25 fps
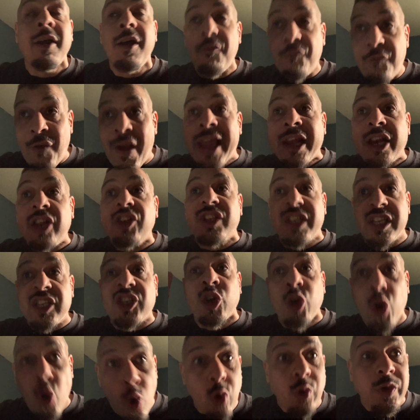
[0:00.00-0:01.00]
Fighters
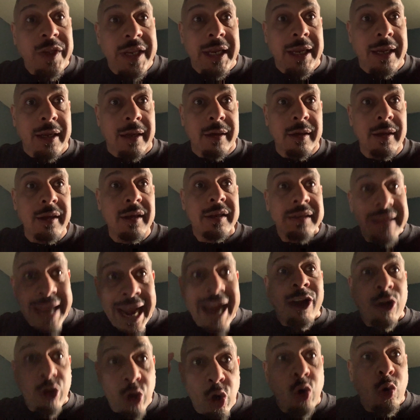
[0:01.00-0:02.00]
is losing.
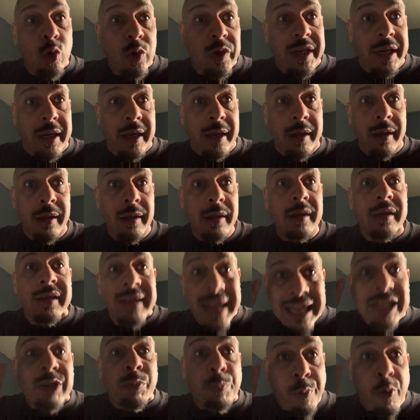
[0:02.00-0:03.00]
They're losing.
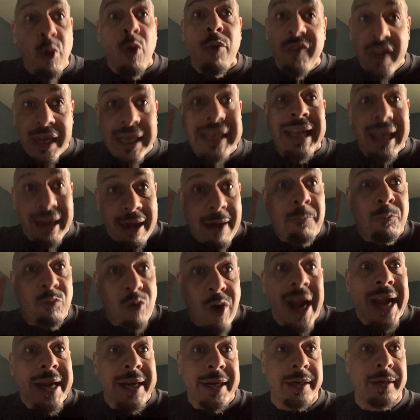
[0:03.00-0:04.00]
That's proving that I'm
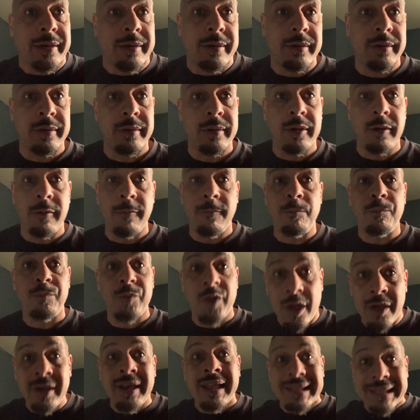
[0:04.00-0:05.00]
right.
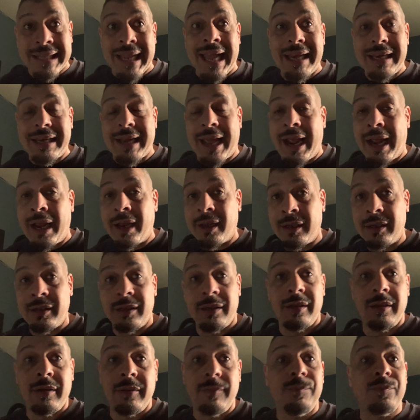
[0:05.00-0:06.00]
Understand that.
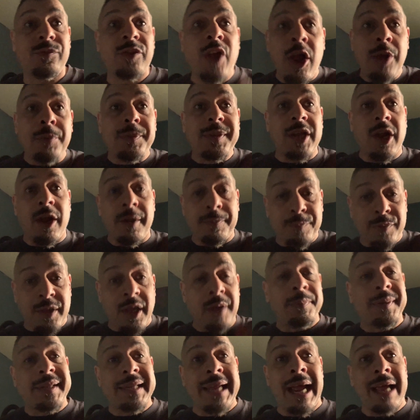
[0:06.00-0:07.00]
Thumbs up,
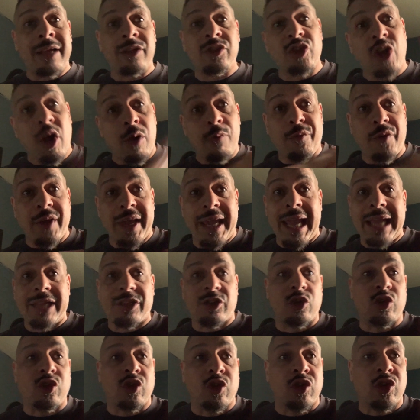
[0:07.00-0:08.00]
thumbs down. Don't forget
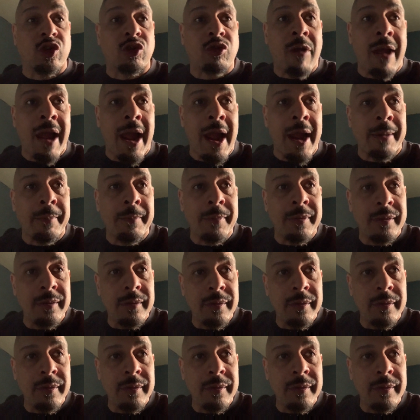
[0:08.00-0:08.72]
to subscribe.